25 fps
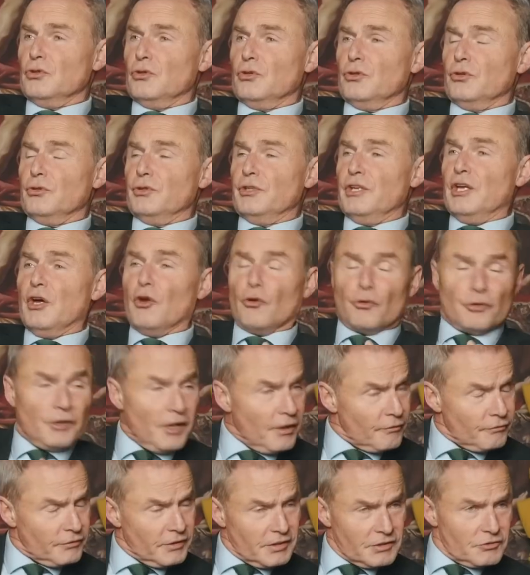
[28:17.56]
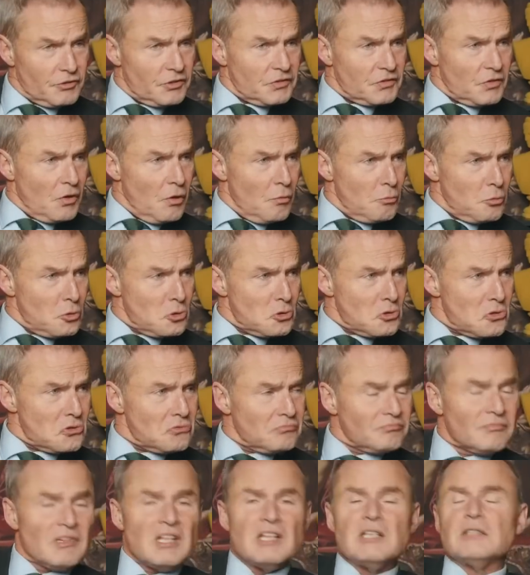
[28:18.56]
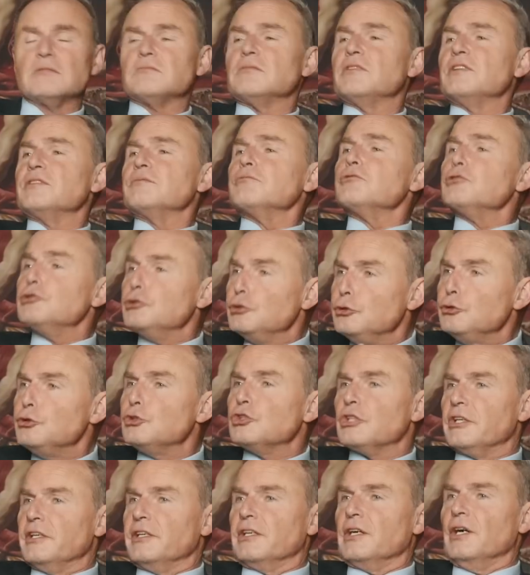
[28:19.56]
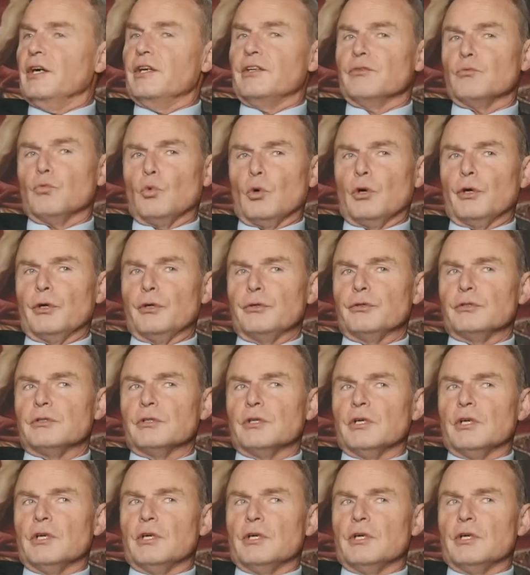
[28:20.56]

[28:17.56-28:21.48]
on, on Netflix, for example, usually kind of woke.